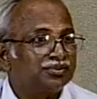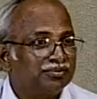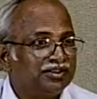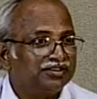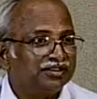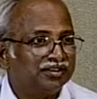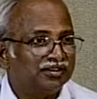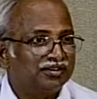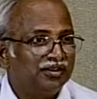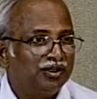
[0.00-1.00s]
from each other,
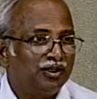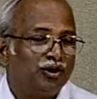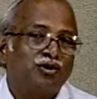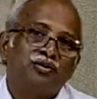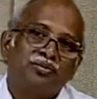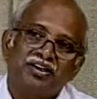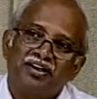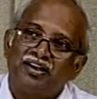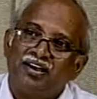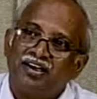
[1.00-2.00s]

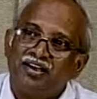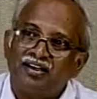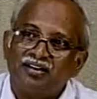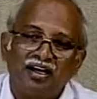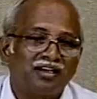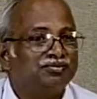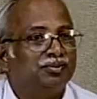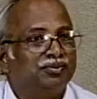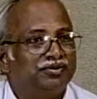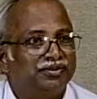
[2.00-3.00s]
automatically I get large
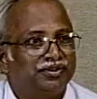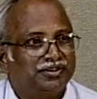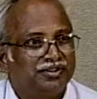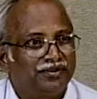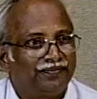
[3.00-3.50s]
moment of inertia.